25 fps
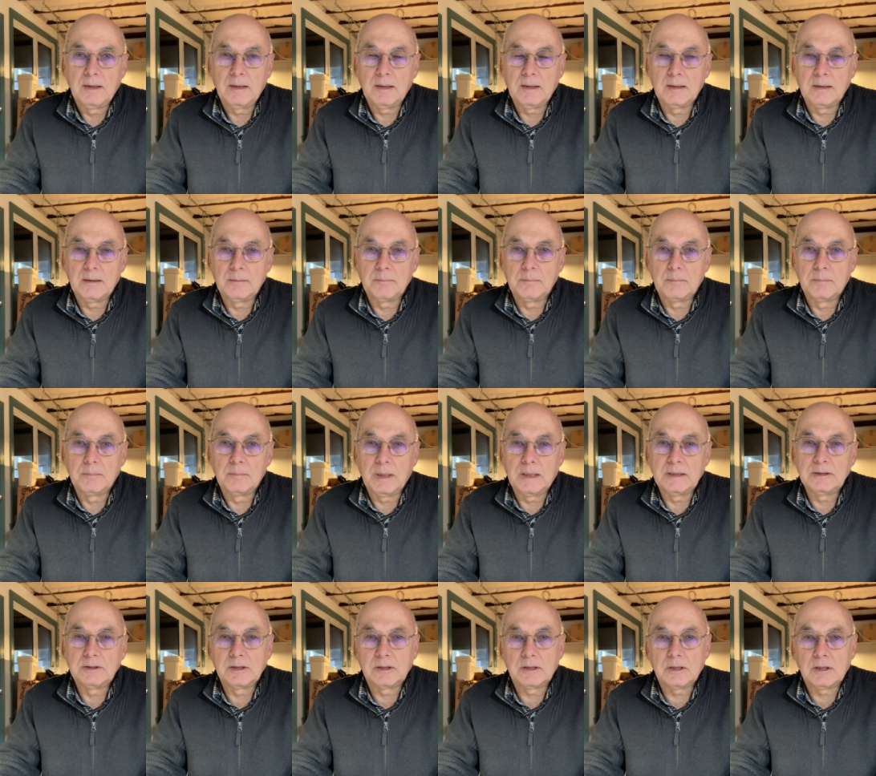Um,
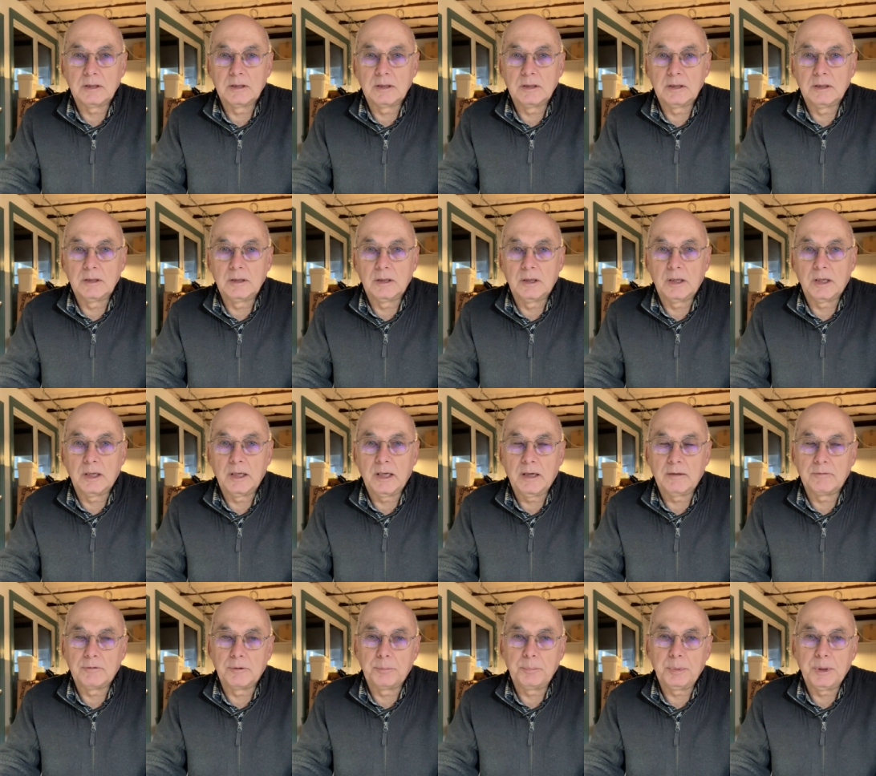basically, I
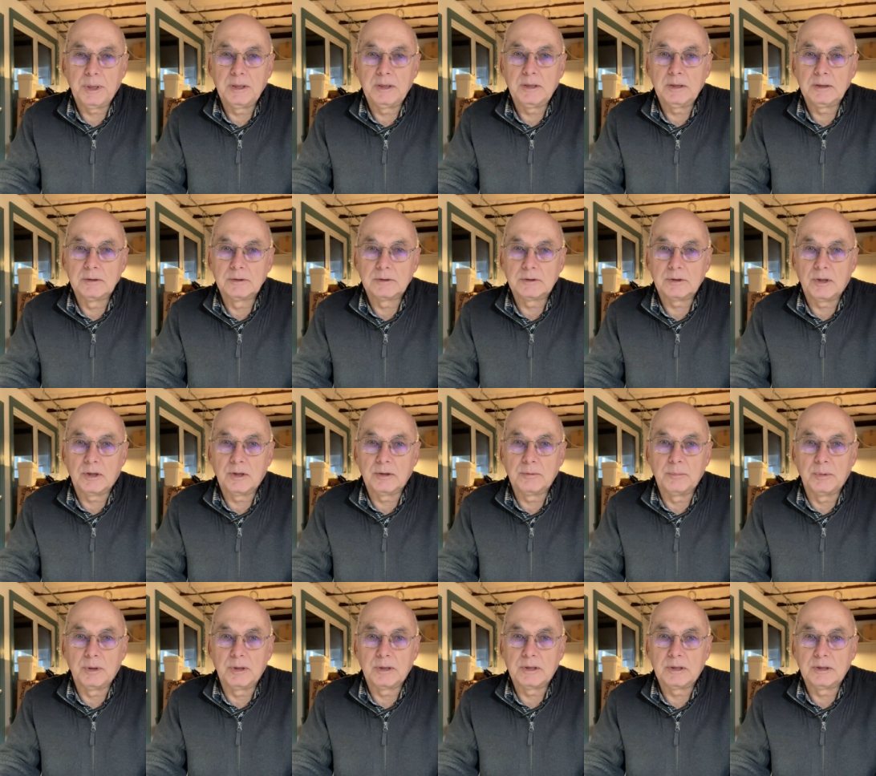have a peak
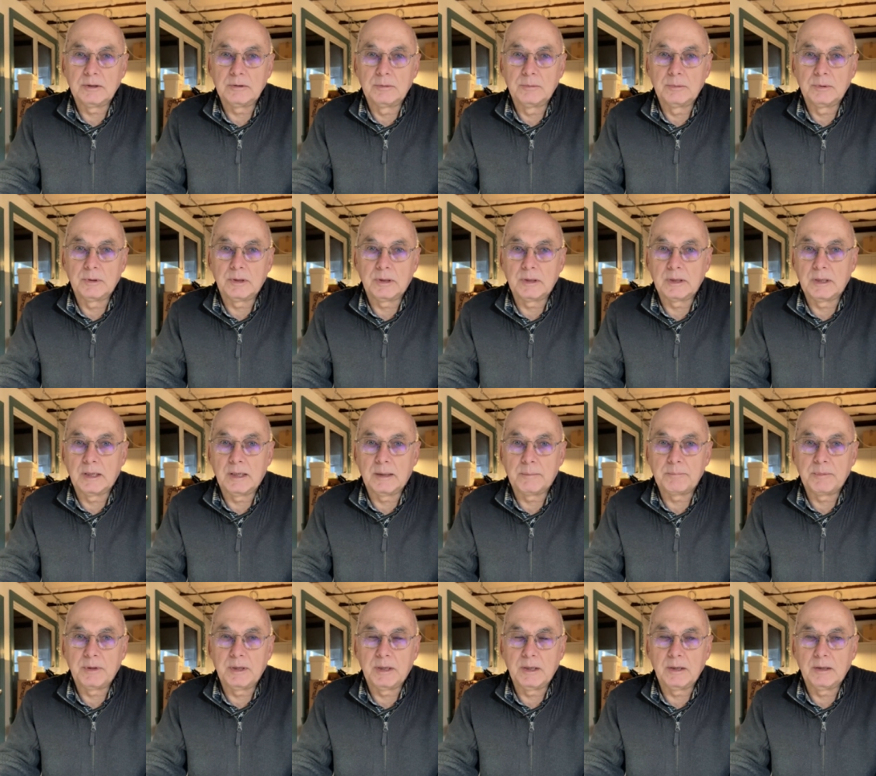inside my kiln when I get
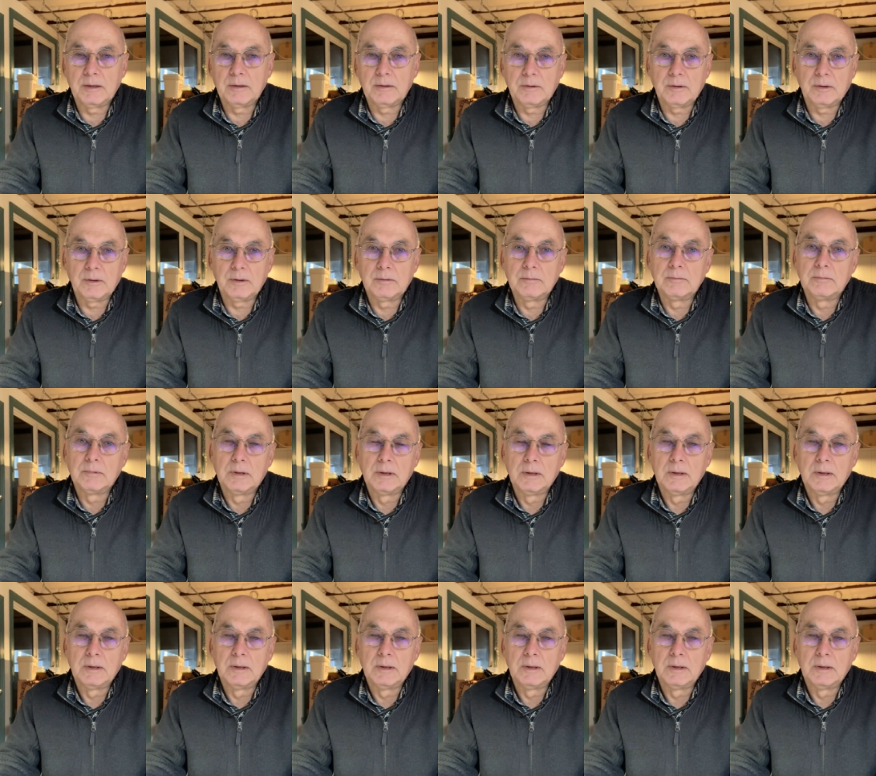up there, and I